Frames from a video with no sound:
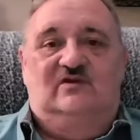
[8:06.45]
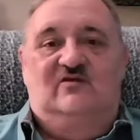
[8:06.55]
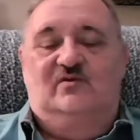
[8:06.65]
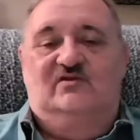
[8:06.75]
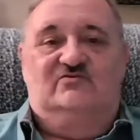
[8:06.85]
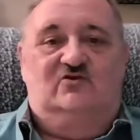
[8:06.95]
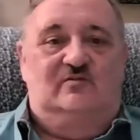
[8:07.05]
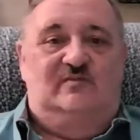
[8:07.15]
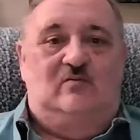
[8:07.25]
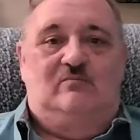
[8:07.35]
everybody's
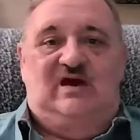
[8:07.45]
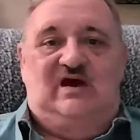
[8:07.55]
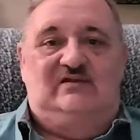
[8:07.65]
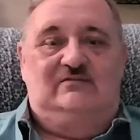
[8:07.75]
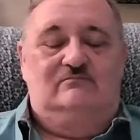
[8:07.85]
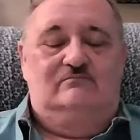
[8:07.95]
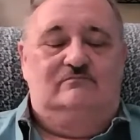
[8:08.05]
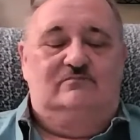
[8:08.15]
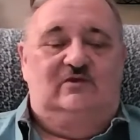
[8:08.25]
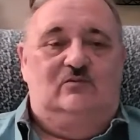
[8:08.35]
heard about Biden
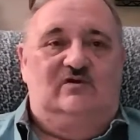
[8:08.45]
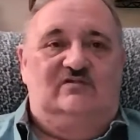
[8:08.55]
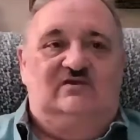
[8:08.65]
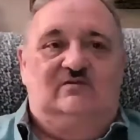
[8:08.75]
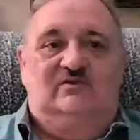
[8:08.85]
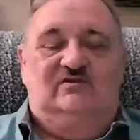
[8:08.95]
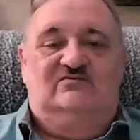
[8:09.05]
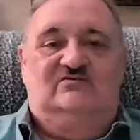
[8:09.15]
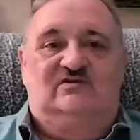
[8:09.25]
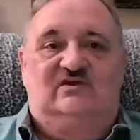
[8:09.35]
and what him and
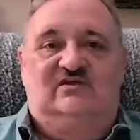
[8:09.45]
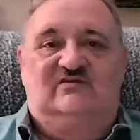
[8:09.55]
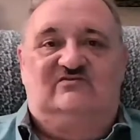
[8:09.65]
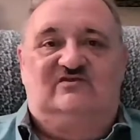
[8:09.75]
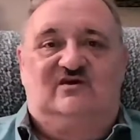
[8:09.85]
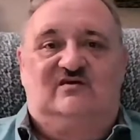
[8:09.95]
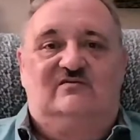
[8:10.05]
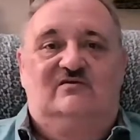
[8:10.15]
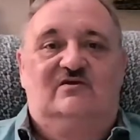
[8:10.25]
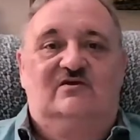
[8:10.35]
his kid has done,